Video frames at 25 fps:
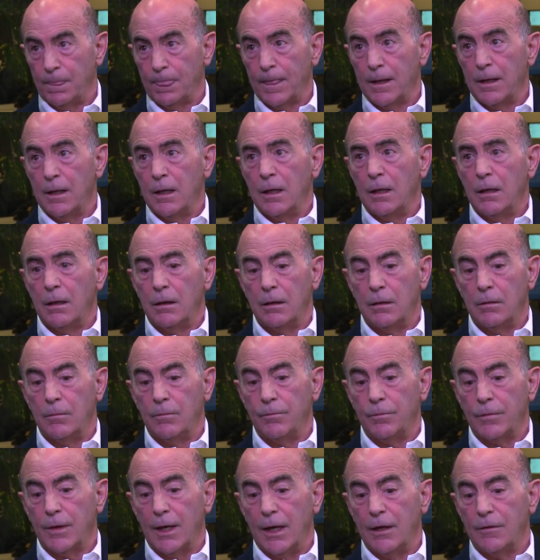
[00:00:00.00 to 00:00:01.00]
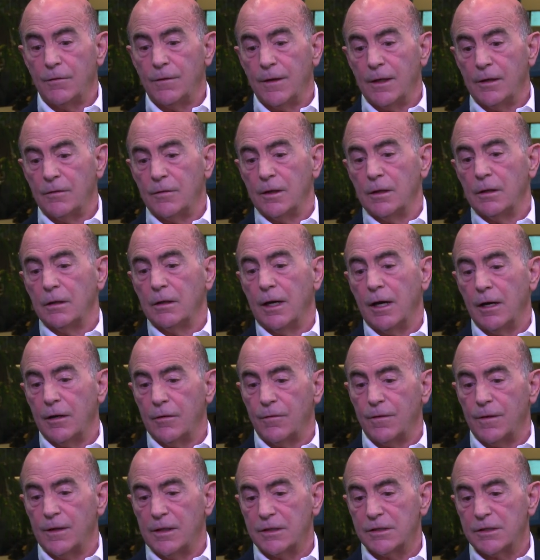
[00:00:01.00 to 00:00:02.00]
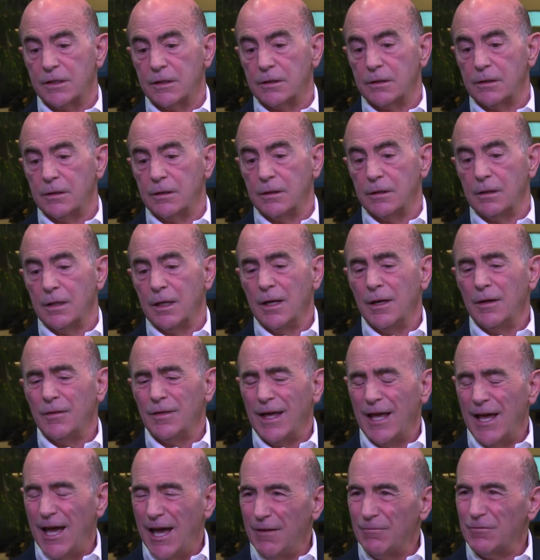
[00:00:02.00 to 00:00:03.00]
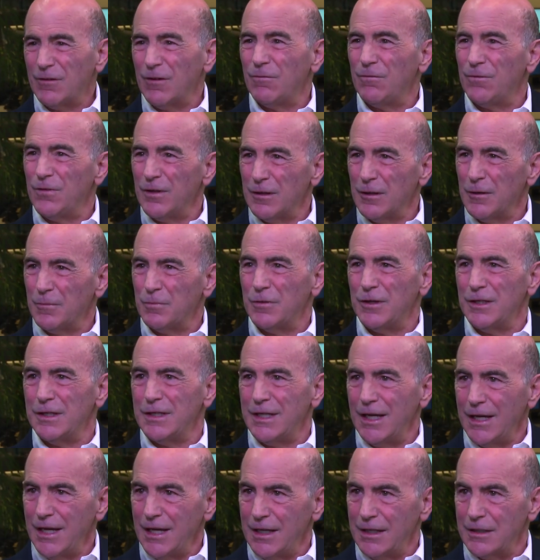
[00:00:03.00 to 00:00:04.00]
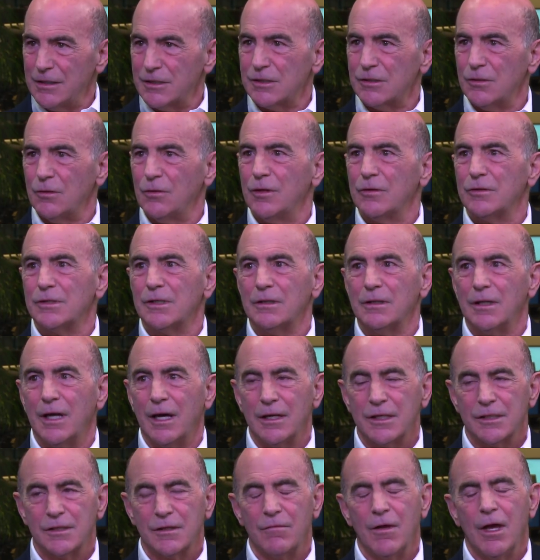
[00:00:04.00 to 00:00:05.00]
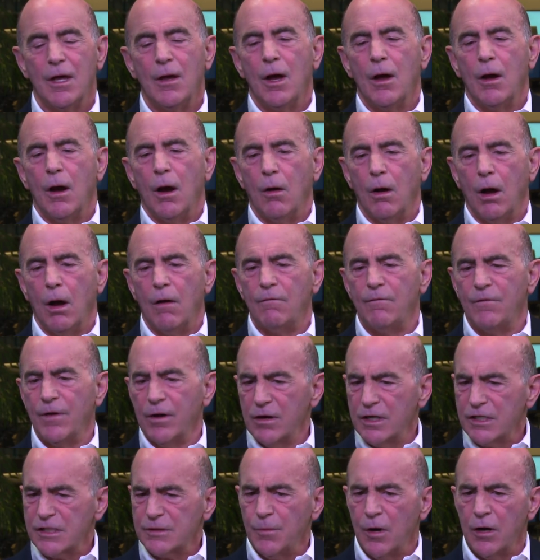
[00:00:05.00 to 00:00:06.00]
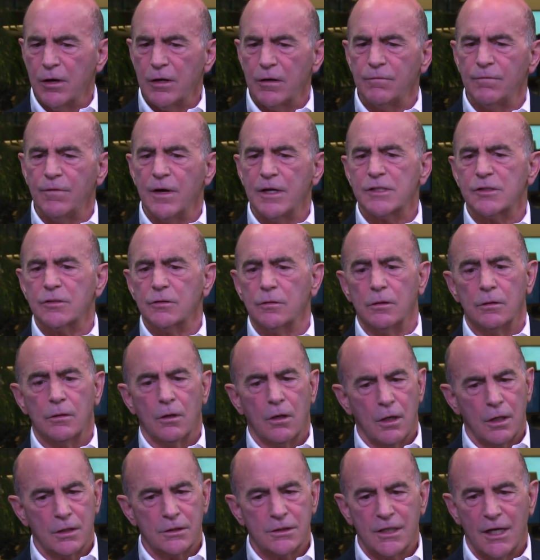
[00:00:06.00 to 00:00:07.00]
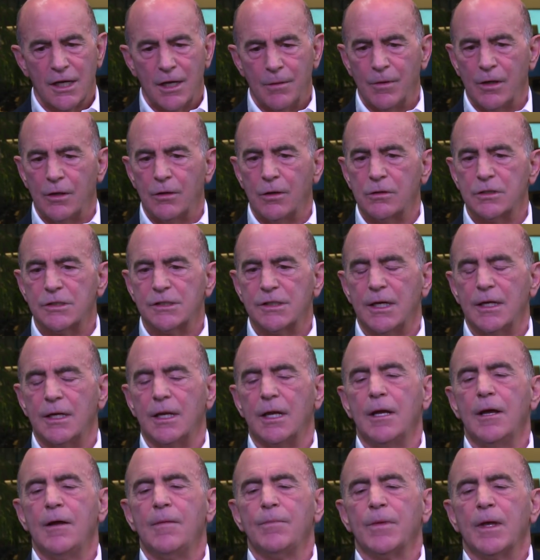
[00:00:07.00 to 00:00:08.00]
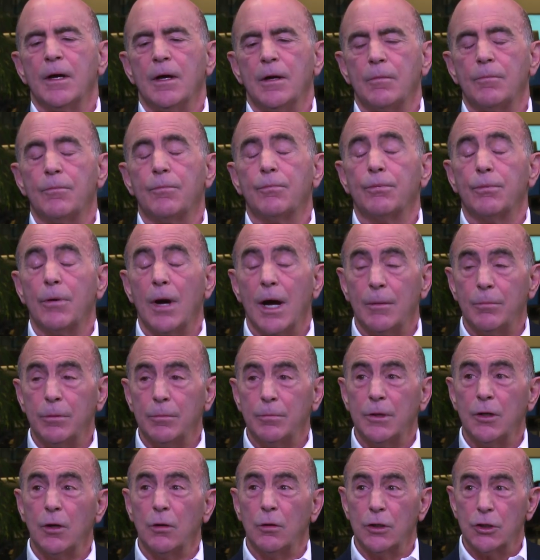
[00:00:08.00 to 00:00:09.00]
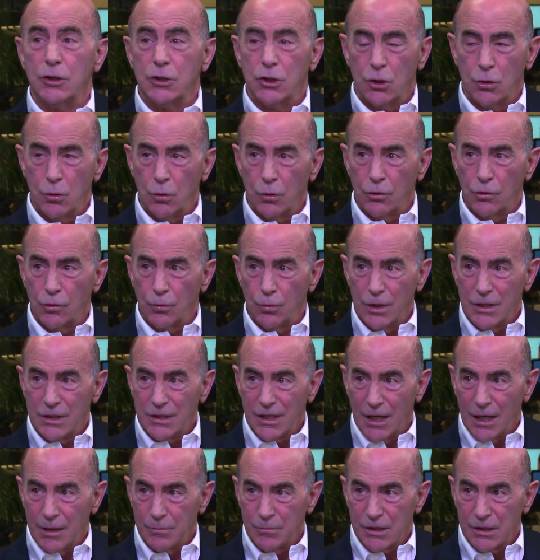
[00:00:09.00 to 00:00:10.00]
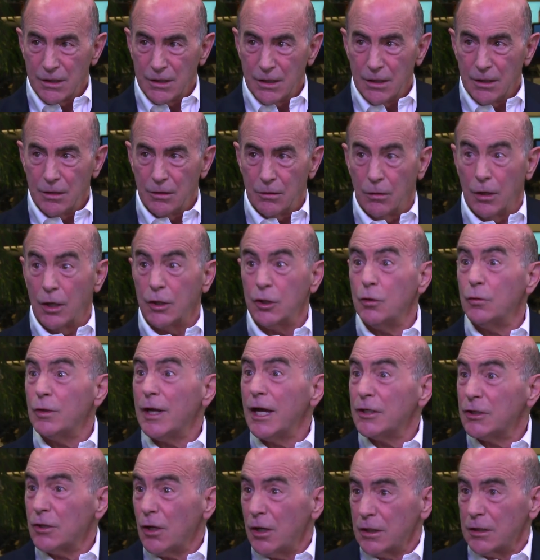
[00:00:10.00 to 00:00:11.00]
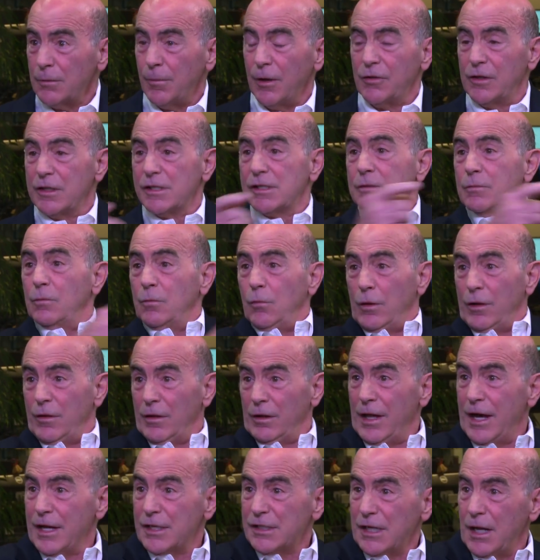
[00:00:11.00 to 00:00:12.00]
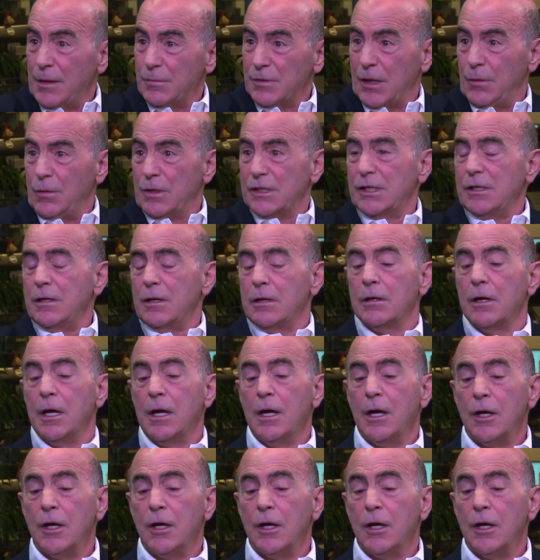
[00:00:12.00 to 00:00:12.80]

Mm -hmm. um, I think that a lot of things that they have to fill up the day, so yep. there's a lot of stuff. A, a, very smart investor a long time ago said uh, probably only two or three times a year, and you and I talked about this one of the last times I was here.